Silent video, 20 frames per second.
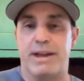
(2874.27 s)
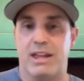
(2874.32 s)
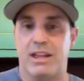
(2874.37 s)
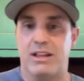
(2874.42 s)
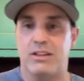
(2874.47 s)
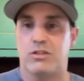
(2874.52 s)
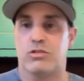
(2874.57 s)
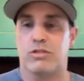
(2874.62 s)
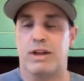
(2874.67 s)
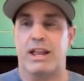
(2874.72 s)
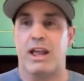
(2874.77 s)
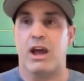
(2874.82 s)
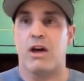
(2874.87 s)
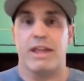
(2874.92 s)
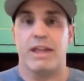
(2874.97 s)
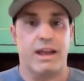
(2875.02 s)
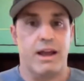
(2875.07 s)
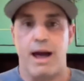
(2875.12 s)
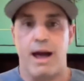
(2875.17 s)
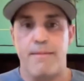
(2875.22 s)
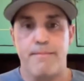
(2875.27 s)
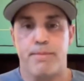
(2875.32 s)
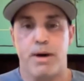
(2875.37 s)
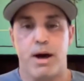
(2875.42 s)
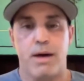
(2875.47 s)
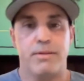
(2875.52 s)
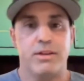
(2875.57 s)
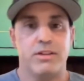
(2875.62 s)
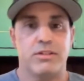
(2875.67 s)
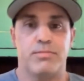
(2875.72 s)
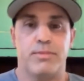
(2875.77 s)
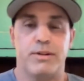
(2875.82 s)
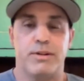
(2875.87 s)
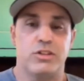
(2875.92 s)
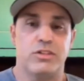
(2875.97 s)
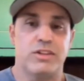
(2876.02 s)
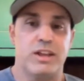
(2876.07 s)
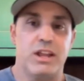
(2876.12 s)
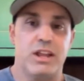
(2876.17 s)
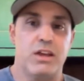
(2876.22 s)
my kids strike out, like I'm bummed as much
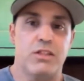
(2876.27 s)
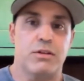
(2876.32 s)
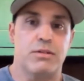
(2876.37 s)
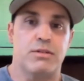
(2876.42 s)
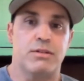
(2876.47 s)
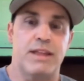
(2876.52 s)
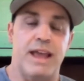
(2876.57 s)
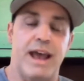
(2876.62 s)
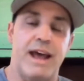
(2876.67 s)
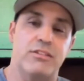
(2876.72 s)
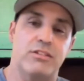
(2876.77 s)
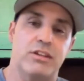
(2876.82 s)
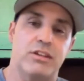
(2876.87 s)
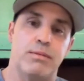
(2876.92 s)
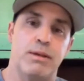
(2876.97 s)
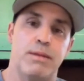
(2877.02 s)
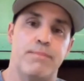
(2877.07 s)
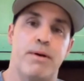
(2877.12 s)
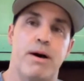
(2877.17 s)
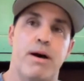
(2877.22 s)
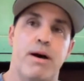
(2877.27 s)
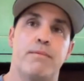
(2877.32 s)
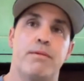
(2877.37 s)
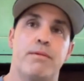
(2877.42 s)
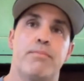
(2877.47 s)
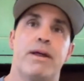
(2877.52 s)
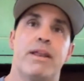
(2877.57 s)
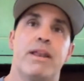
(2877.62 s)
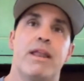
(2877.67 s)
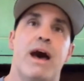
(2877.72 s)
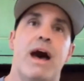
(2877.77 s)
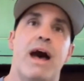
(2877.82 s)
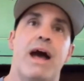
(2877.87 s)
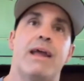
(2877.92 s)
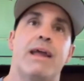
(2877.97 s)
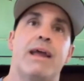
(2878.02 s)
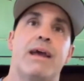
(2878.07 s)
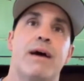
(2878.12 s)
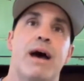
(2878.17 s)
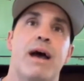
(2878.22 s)
as any other dad's going to be bummed, but
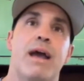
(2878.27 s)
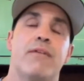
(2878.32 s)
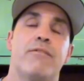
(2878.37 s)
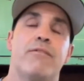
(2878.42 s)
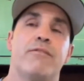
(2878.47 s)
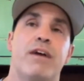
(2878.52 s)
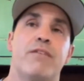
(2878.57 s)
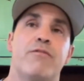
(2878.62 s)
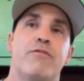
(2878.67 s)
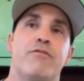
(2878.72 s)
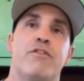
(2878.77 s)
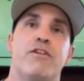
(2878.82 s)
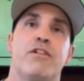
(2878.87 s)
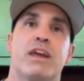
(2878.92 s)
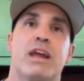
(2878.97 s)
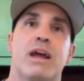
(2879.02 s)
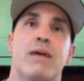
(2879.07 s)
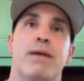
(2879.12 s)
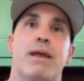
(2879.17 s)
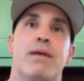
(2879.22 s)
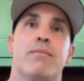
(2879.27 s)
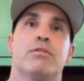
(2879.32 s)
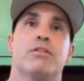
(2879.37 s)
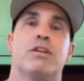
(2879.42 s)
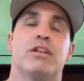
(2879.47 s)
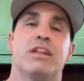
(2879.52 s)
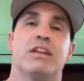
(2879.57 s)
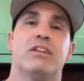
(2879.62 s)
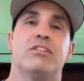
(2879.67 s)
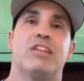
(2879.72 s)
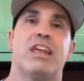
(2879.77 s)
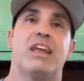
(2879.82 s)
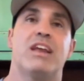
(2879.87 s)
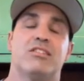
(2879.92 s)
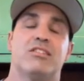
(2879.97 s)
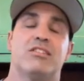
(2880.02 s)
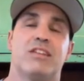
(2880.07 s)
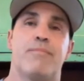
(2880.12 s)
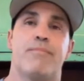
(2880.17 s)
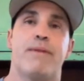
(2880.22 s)
I feel like I'm able to at least
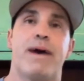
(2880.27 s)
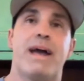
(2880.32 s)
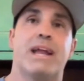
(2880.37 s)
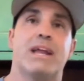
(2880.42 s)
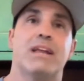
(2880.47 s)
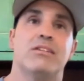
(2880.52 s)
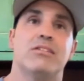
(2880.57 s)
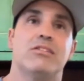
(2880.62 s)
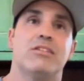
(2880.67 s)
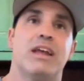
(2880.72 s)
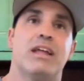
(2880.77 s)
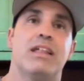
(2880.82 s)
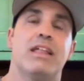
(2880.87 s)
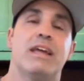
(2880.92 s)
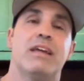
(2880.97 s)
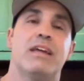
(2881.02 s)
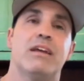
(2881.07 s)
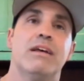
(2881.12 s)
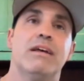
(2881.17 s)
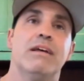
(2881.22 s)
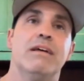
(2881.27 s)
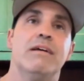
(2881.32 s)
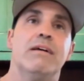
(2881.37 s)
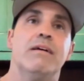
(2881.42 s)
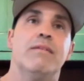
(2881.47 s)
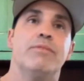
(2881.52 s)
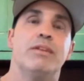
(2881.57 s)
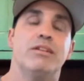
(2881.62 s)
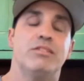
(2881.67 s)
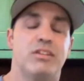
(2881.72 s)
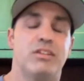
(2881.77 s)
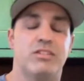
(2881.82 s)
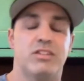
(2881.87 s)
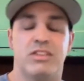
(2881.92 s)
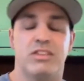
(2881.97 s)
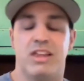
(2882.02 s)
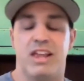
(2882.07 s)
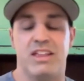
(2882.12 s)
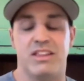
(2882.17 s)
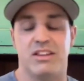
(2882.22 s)
step back and say like, this
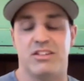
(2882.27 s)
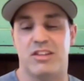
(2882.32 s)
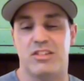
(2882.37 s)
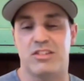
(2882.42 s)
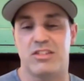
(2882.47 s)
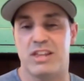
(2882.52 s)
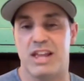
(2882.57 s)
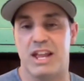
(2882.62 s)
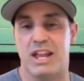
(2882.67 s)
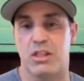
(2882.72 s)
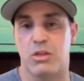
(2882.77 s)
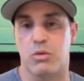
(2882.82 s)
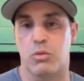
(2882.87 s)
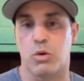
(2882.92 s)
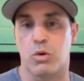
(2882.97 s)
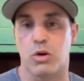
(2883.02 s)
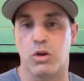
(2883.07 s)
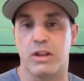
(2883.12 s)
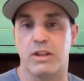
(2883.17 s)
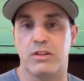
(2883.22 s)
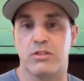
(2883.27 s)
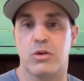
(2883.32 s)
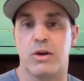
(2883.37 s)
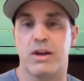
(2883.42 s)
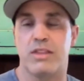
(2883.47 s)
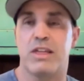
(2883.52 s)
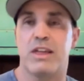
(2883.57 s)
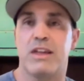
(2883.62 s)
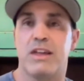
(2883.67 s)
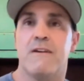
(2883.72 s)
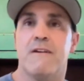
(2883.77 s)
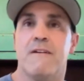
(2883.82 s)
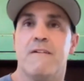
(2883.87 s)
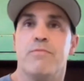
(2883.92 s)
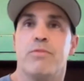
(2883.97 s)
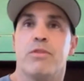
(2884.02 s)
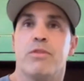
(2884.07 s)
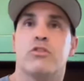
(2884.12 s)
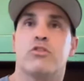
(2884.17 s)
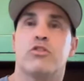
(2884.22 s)
isn't the end of the world. And so I think
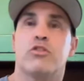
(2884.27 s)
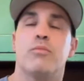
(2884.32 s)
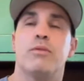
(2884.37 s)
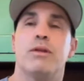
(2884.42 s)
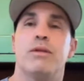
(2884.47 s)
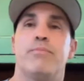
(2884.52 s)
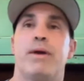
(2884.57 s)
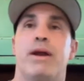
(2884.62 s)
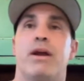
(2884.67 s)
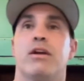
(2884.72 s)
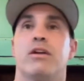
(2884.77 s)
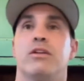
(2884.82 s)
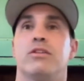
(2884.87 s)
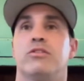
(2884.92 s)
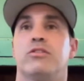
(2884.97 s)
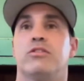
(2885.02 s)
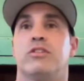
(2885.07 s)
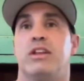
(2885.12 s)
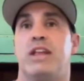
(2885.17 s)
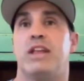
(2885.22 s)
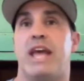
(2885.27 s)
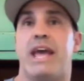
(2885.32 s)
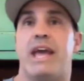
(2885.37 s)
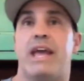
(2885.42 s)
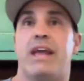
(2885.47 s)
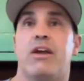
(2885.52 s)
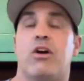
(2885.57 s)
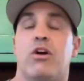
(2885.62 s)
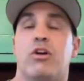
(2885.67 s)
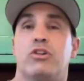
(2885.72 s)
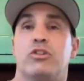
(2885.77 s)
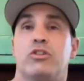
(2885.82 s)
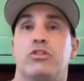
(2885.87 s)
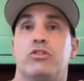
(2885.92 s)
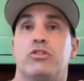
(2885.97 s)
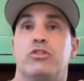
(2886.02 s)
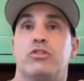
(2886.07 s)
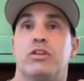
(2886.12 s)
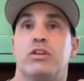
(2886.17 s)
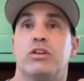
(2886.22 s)
so many parents today are
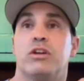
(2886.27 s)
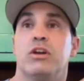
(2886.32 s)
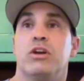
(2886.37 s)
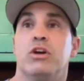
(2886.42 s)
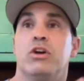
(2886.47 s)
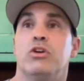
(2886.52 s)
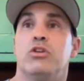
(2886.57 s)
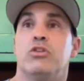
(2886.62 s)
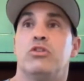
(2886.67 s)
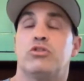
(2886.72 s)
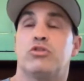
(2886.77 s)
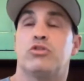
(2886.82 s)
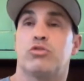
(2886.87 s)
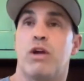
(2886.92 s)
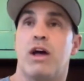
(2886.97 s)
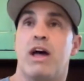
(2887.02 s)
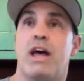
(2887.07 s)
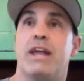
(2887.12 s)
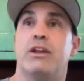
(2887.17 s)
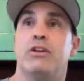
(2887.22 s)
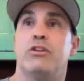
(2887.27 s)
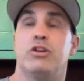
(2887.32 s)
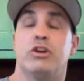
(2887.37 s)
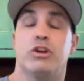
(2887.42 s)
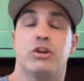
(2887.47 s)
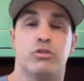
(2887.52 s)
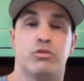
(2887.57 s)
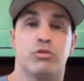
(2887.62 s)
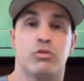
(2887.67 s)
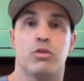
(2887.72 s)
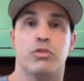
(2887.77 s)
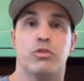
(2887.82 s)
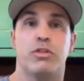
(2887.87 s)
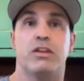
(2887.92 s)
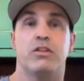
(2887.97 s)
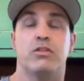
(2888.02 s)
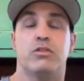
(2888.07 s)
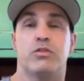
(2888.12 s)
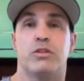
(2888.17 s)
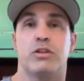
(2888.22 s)
just trying to control
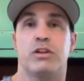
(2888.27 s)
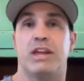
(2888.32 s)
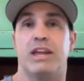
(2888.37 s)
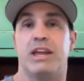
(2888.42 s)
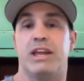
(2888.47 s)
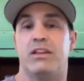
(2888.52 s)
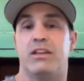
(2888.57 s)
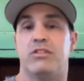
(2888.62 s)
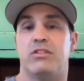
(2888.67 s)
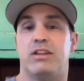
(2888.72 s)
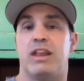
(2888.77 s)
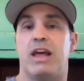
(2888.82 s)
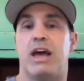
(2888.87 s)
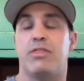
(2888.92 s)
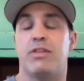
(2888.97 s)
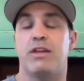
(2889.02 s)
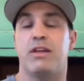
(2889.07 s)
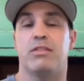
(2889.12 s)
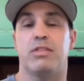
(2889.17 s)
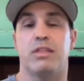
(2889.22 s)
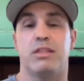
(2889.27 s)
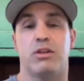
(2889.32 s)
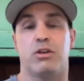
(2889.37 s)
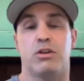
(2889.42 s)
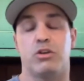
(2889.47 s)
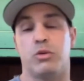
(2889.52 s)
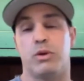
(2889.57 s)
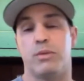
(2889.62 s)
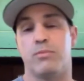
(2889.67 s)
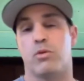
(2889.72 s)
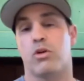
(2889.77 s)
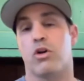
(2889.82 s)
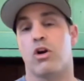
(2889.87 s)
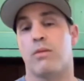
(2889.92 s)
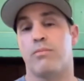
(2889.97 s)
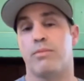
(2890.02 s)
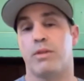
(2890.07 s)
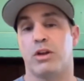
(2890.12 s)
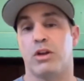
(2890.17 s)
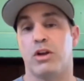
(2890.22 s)
things for their kids. And I think that they're doing more
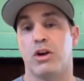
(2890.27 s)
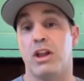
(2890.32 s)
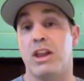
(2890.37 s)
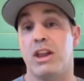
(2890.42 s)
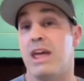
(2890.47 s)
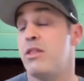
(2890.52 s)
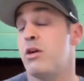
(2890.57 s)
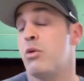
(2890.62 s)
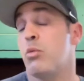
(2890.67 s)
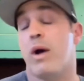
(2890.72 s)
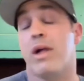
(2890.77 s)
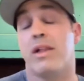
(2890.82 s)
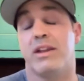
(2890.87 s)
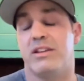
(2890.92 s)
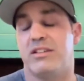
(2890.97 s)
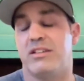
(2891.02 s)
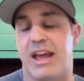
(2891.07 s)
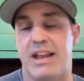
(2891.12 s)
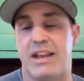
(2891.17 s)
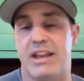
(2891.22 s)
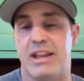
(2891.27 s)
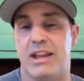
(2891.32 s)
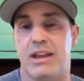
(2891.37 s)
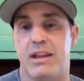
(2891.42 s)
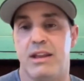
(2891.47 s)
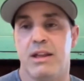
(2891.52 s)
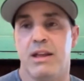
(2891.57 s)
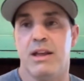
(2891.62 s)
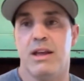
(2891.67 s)
harm than good and they're well intended.